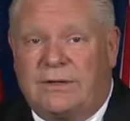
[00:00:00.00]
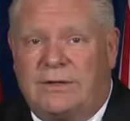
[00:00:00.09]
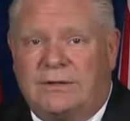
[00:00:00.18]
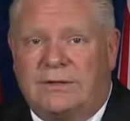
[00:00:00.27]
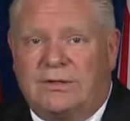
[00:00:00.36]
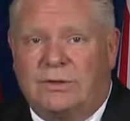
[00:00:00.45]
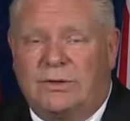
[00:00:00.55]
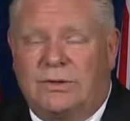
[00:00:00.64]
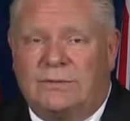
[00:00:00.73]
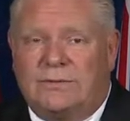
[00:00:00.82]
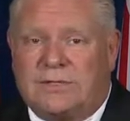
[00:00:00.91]
I call it a
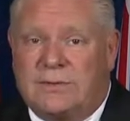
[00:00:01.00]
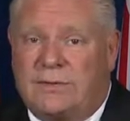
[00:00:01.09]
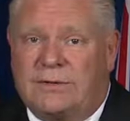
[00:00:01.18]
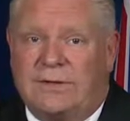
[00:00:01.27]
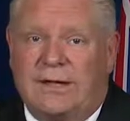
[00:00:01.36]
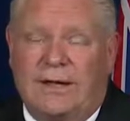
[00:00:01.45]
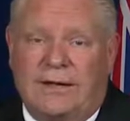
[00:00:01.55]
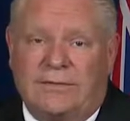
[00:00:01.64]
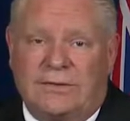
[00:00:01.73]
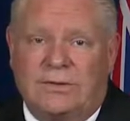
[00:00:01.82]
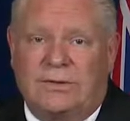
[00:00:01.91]
tool, similar to they
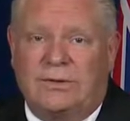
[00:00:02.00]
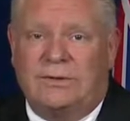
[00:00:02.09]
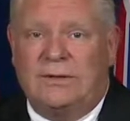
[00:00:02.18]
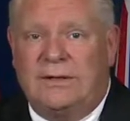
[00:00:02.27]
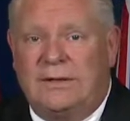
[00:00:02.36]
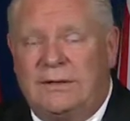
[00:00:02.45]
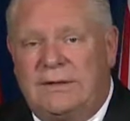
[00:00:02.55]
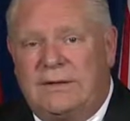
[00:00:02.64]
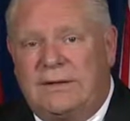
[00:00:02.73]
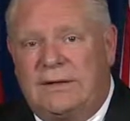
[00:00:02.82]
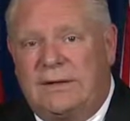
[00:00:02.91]
have a tool,
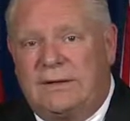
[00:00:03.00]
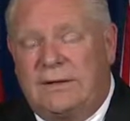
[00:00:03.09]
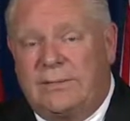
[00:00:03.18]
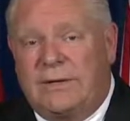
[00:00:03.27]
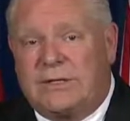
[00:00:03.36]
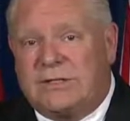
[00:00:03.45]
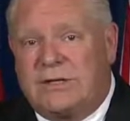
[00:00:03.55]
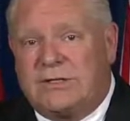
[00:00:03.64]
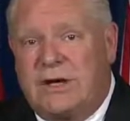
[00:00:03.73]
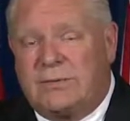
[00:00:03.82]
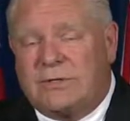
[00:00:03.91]
and their big
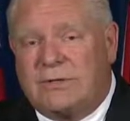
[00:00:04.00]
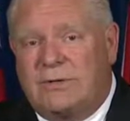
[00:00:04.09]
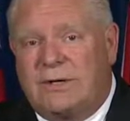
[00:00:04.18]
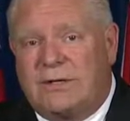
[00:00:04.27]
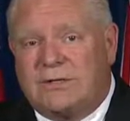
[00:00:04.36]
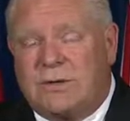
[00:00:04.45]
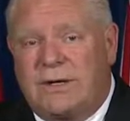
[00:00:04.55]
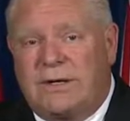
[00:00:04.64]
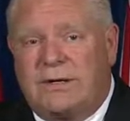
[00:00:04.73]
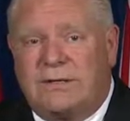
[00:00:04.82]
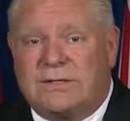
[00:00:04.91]
sledgehammer is going on
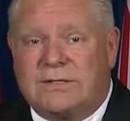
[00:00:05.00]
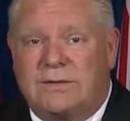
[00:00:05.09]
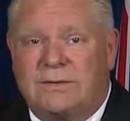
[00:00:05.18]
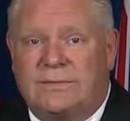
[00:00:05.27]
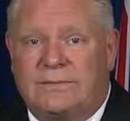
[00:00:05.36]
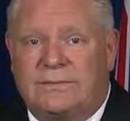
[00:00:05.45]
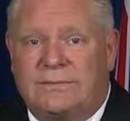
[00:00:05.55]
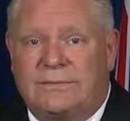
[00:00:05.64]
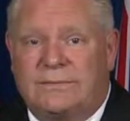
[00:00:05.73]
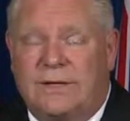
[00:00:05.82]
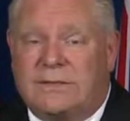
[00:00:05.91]
strike. So
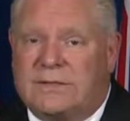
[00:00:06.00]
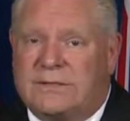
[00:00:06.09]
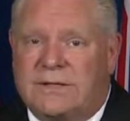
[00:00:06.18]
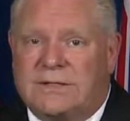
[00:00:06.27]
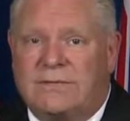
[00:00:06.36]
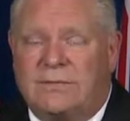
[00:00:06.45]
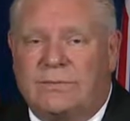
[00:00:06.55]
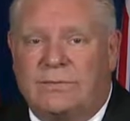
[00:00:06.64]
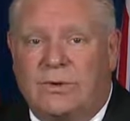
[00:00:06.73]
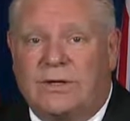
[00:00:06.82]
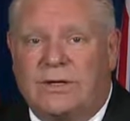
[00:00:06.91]
that's that's even
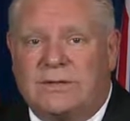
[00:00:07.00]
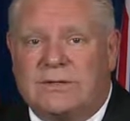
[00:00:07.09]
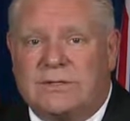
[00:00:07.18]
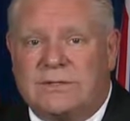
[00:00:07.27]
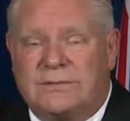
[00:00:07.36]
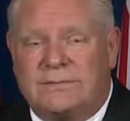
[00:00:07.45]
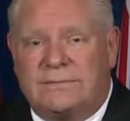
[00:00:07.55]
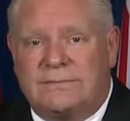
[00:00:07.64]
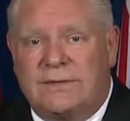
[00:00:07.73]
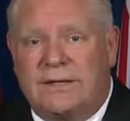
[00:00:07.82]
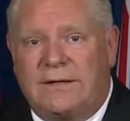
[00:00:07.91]
more dangerous
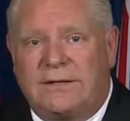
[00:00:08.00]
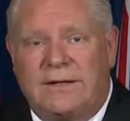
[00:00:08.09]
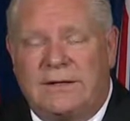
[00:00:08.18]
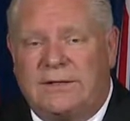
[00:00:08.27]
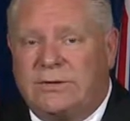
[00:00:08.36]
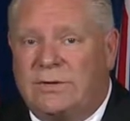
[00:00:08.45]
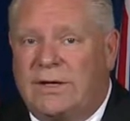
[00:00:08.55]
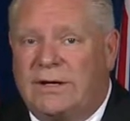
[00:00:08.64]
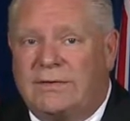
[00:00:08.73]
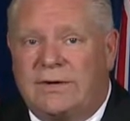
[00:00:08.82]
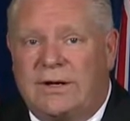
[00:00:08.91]
than any any tool
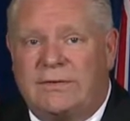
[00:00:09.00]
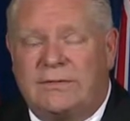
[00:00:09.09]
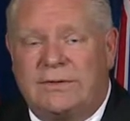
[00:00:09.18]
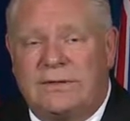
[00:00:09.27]
I ever have.